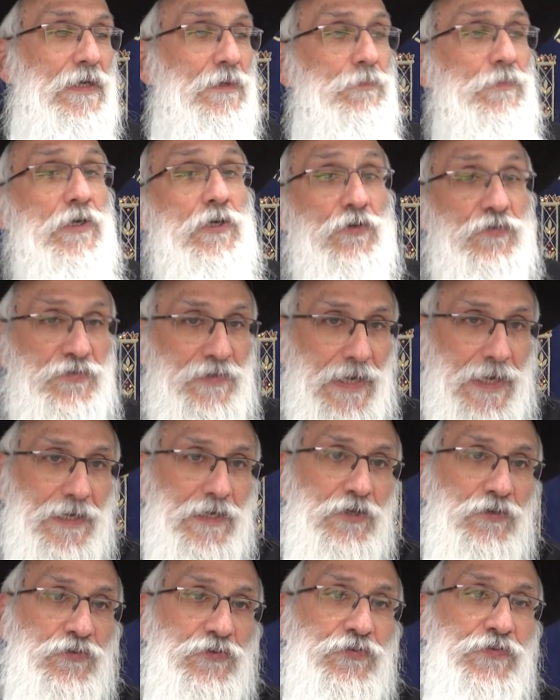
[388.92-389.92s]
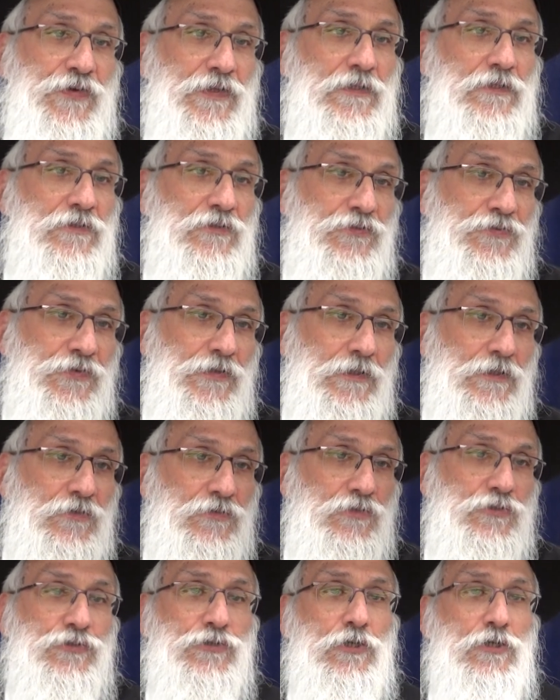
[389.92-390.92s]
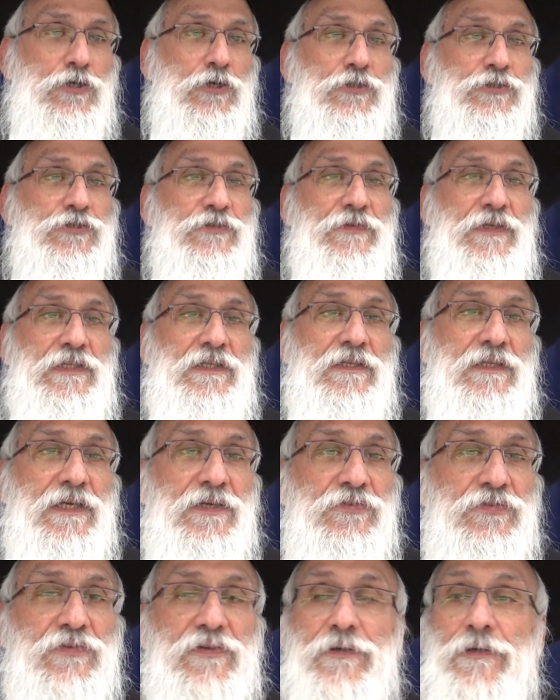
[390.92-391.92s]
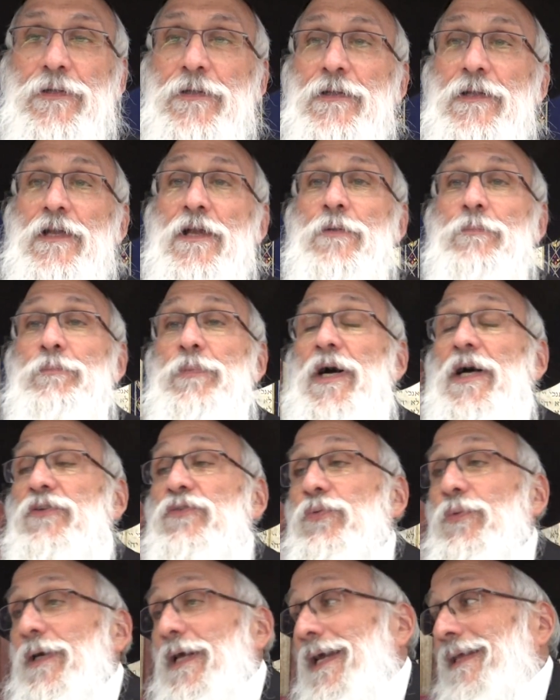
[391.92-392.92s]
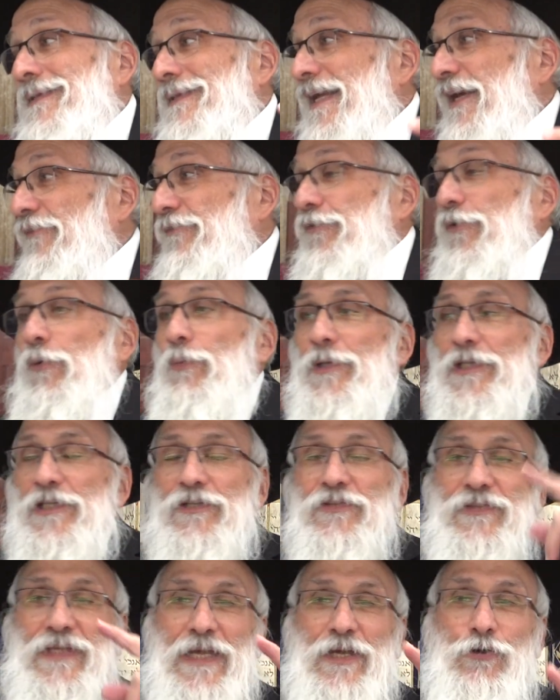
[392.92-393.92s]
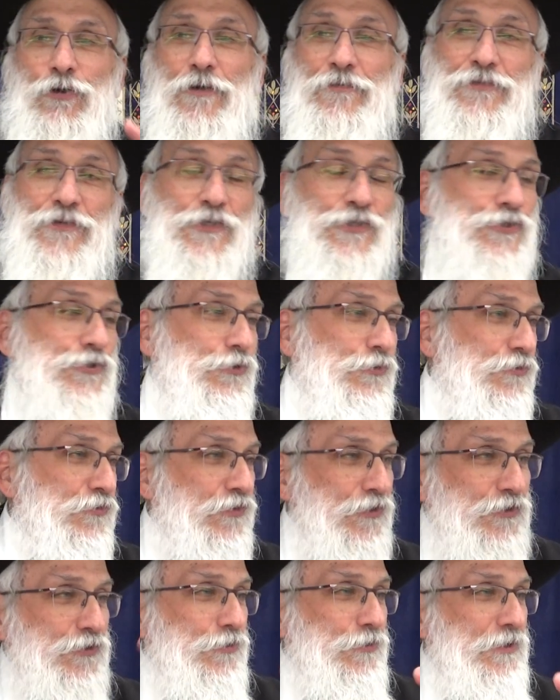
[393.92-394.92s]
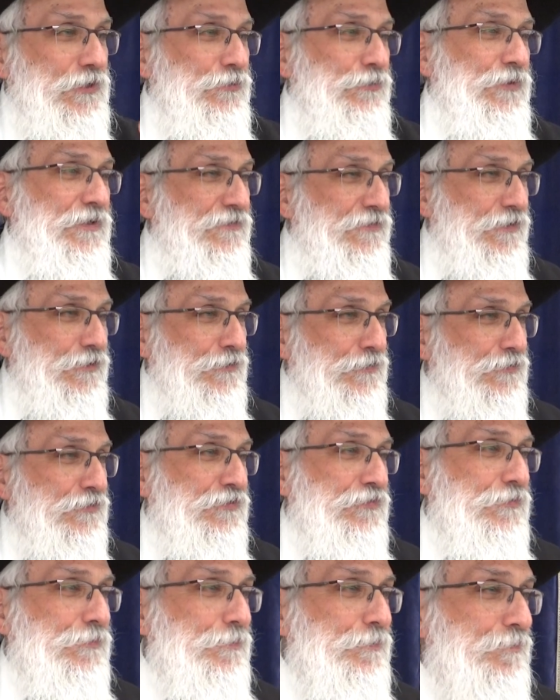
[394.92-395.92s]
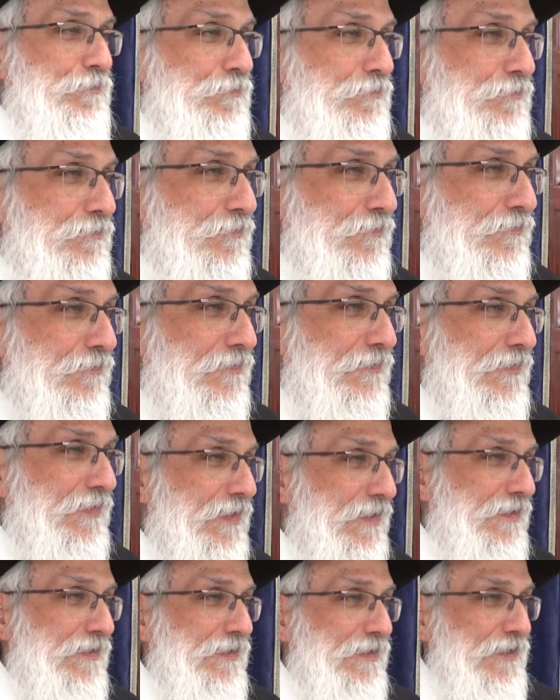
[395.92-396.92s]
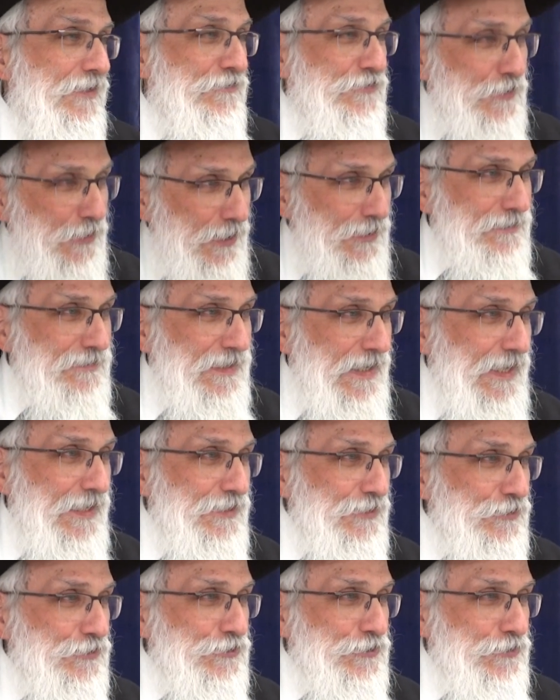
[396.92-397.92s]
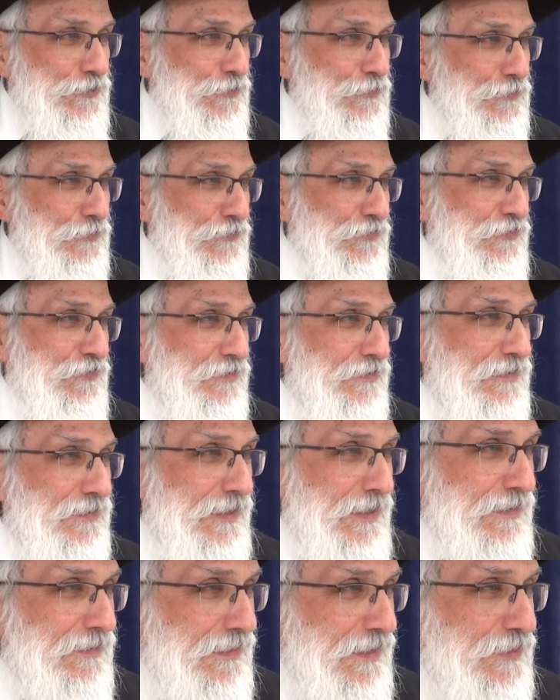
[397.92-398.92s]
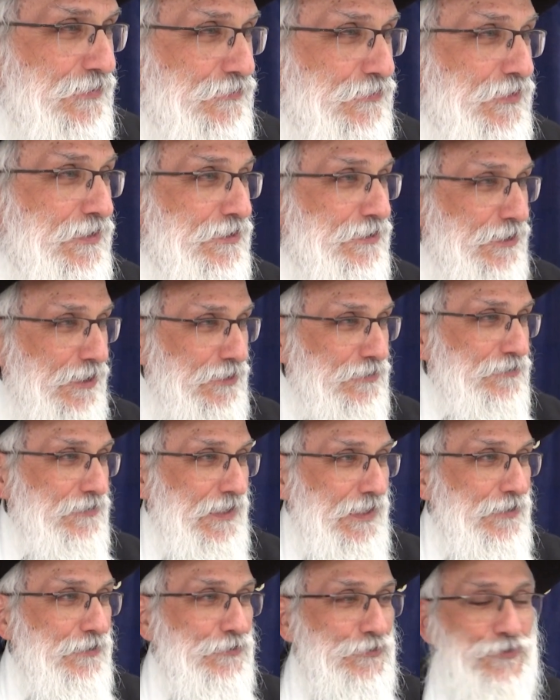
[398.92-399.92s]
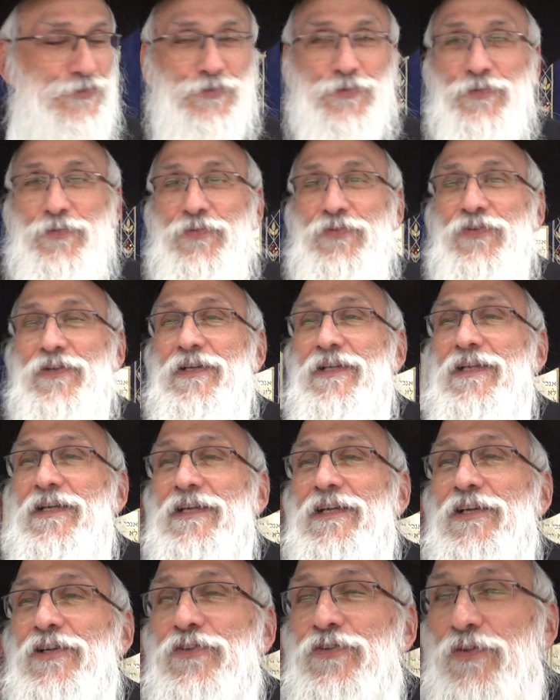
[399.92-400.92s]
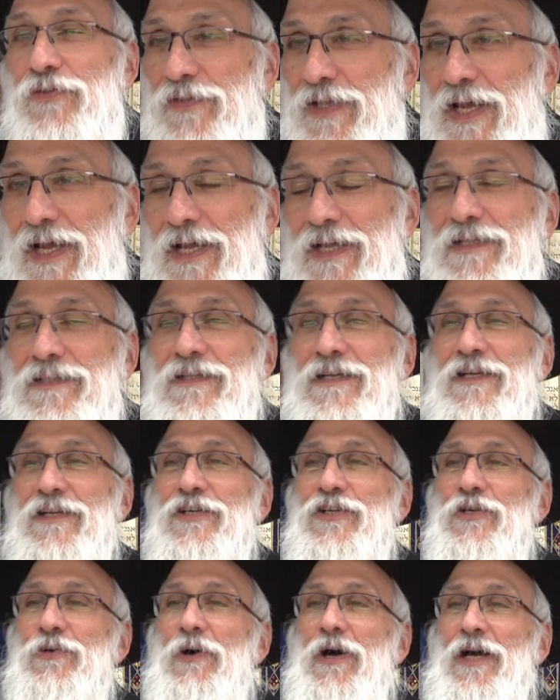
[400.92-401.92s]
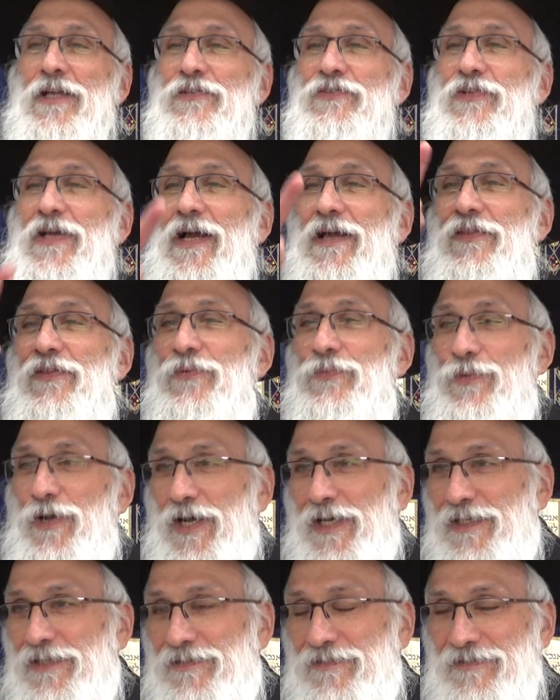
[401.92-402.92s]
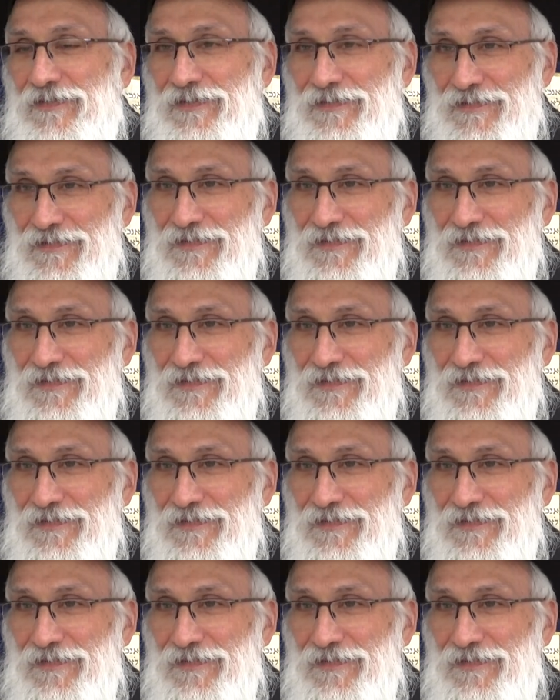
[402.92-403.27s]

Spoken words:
Because tying is tefillin. Tefillin, choshev on the left. And therefore, when you take off your shoes, you do it in reverse. If you're untying your shoes, you're not lazy, and you untie your shoes, so then you untie the right,